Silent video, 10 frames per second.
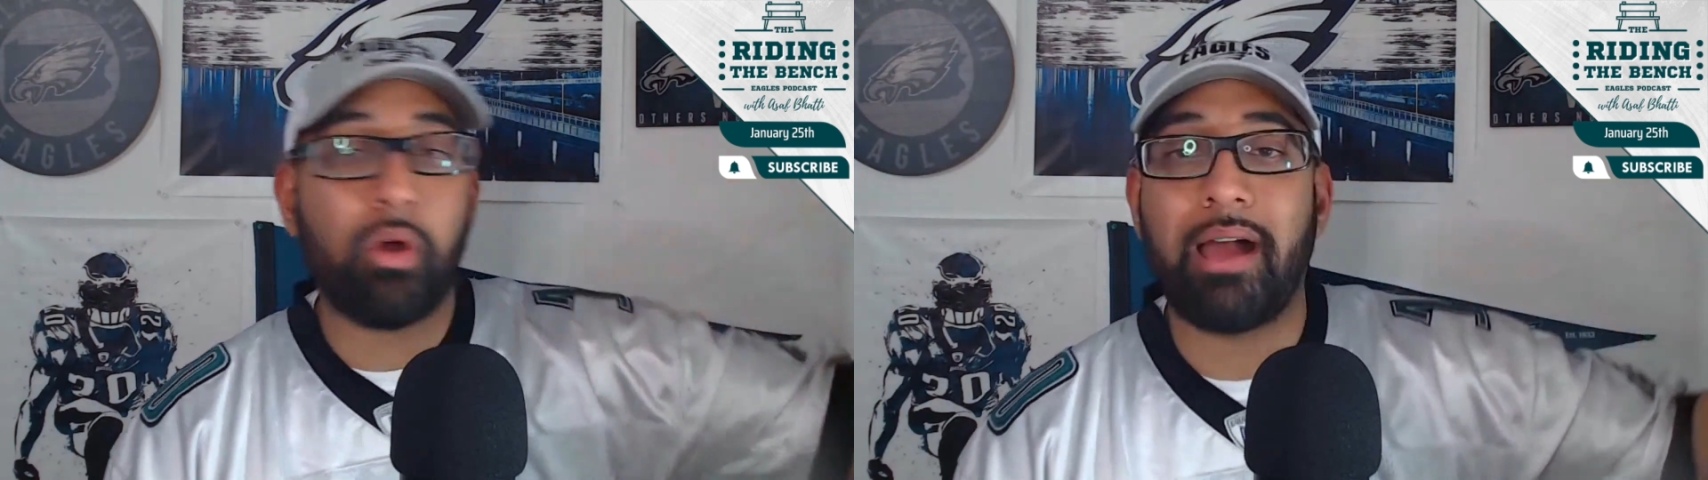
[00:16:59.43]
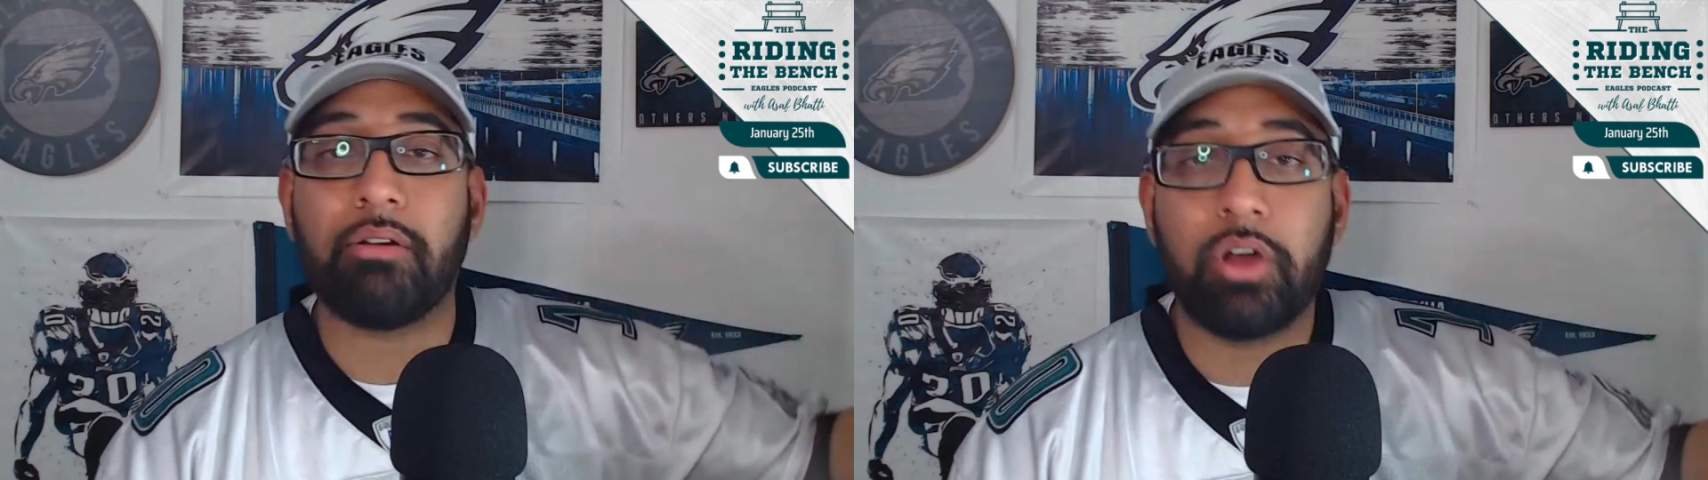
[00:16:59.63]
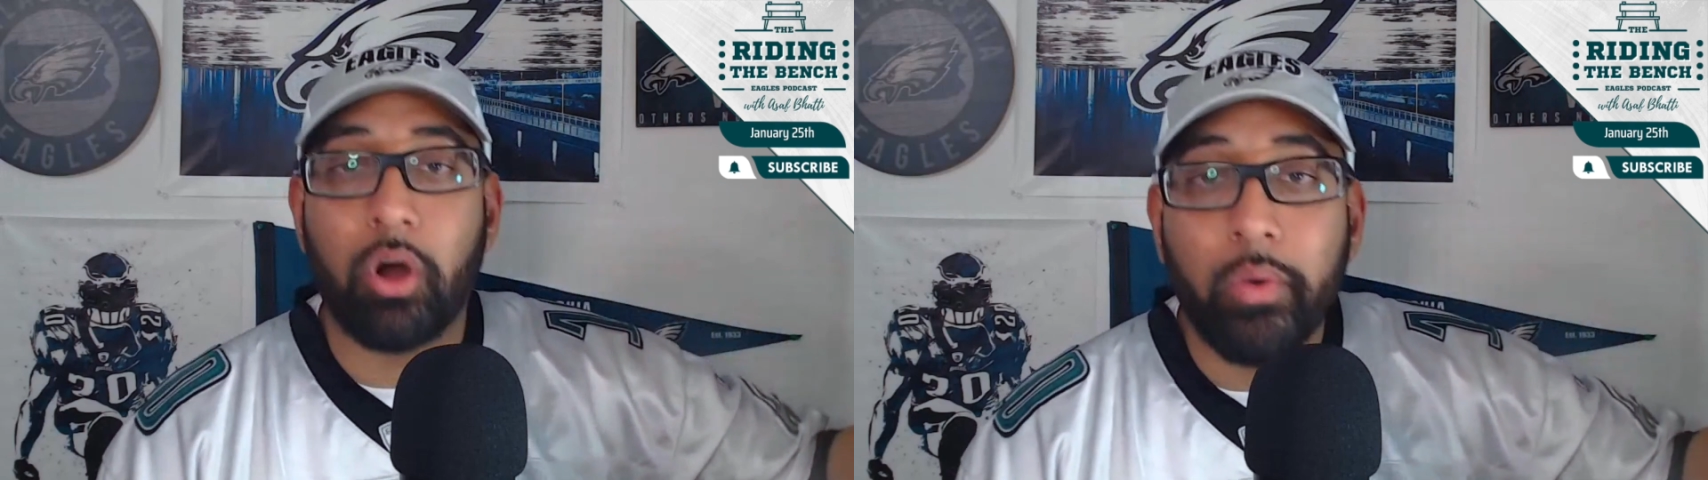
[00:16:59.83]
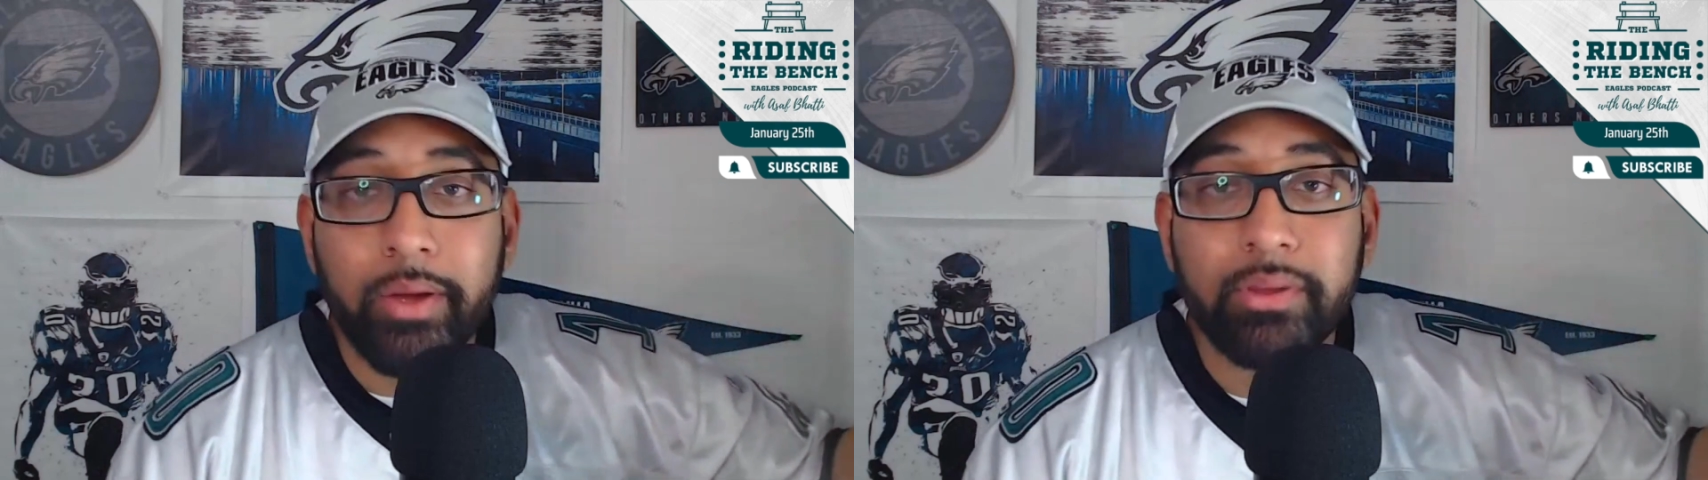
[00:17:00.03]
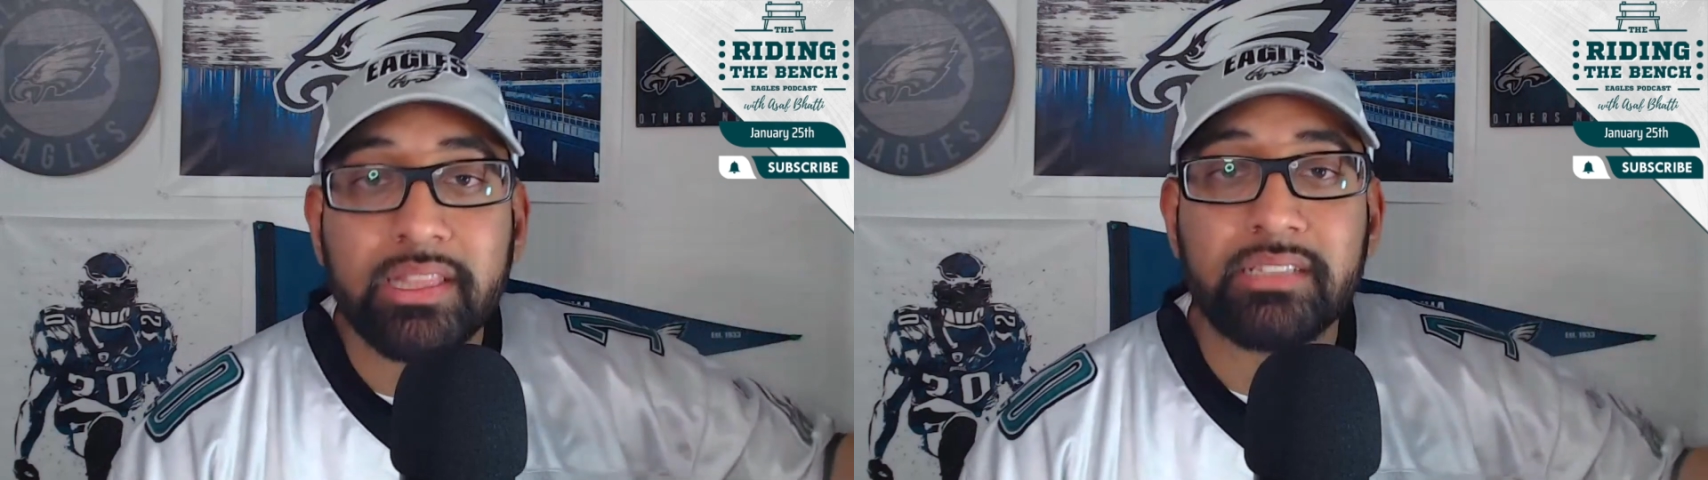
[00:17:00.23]
outgoing
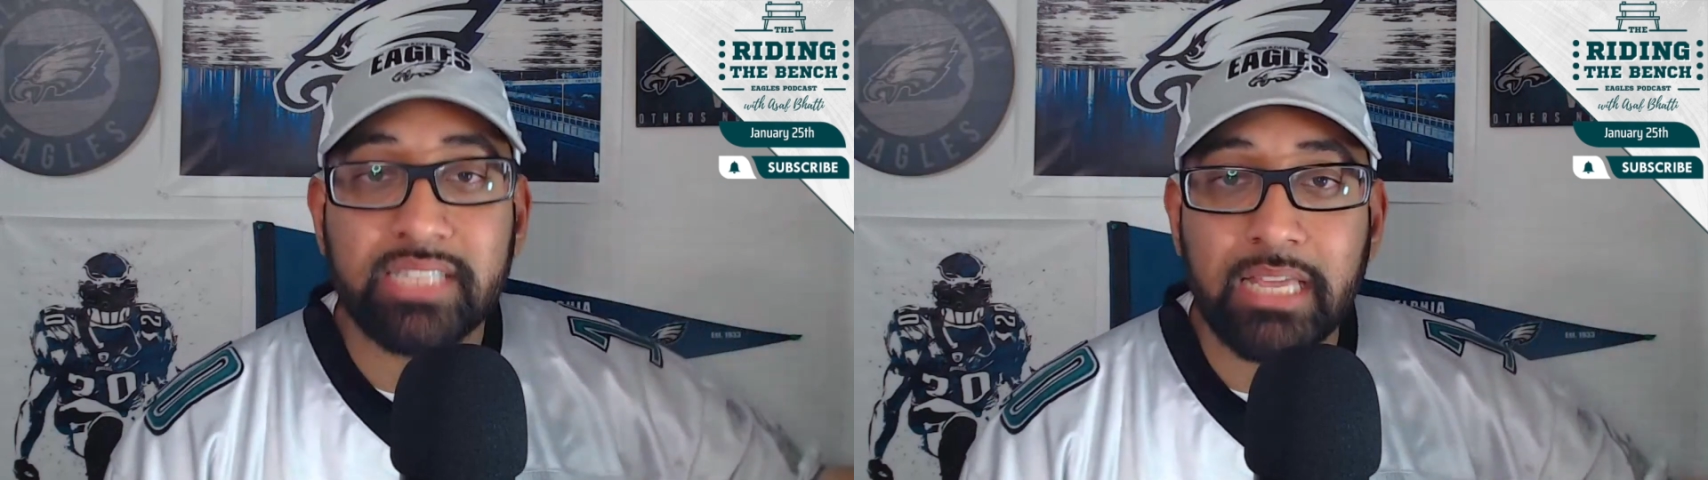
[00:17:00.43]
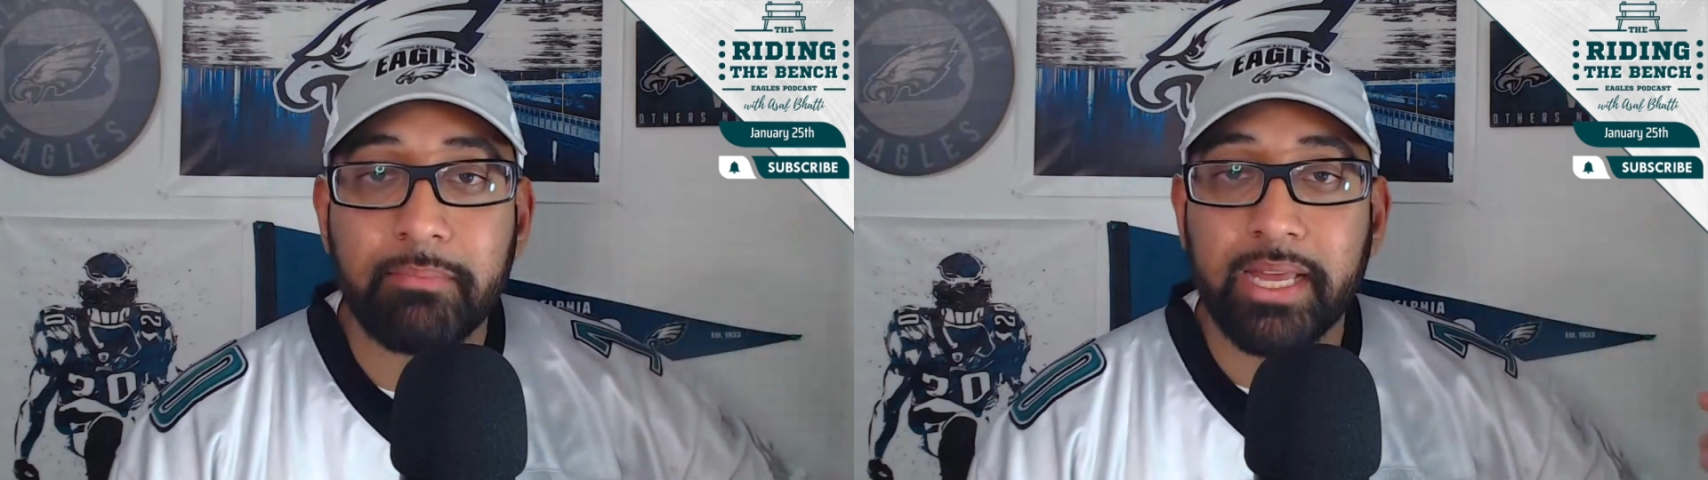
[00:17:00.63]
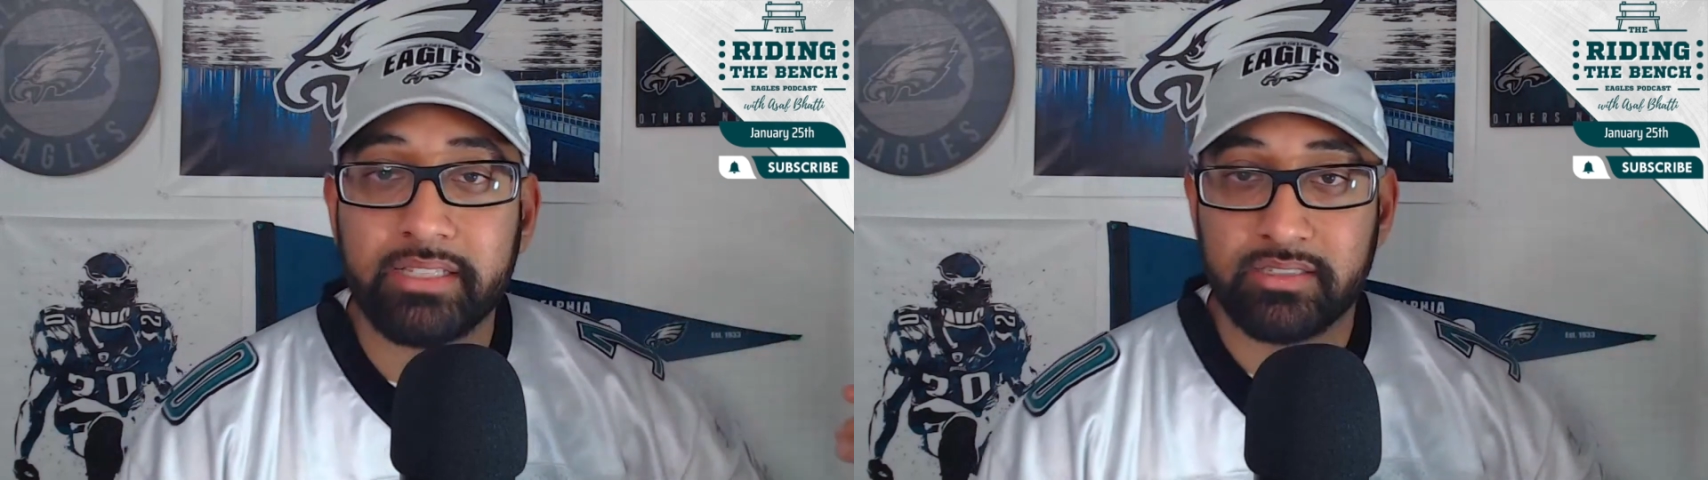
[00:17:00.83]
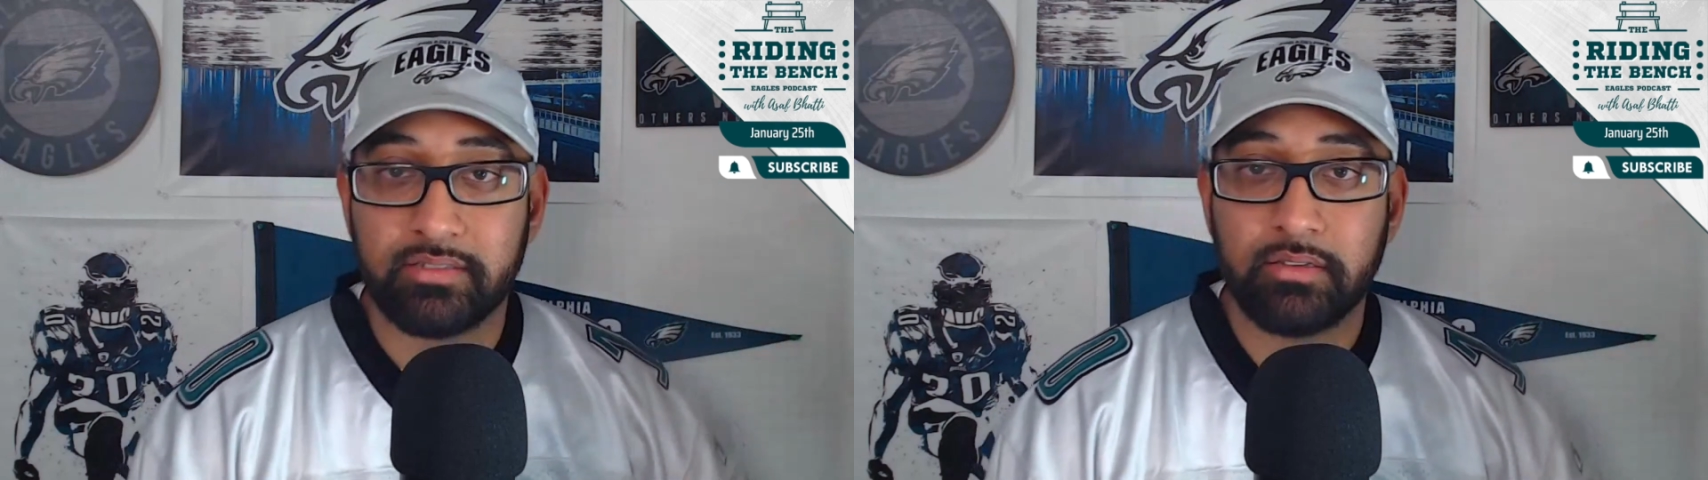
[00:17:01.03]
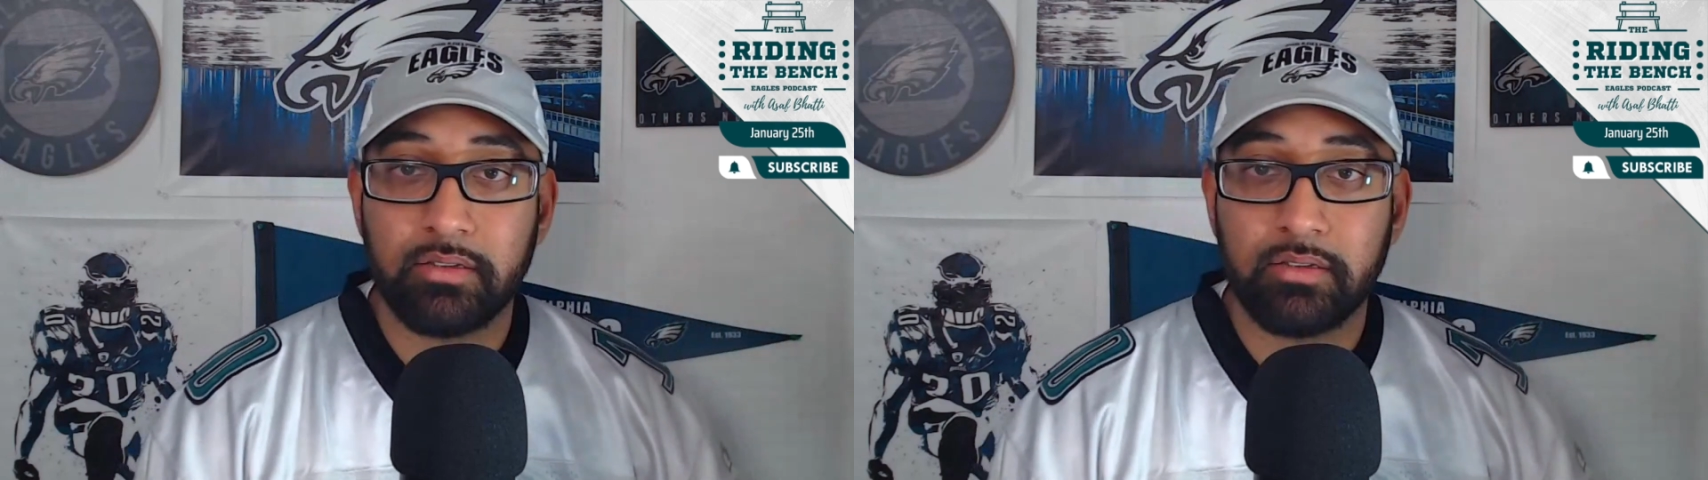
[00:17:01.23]
with his teammates.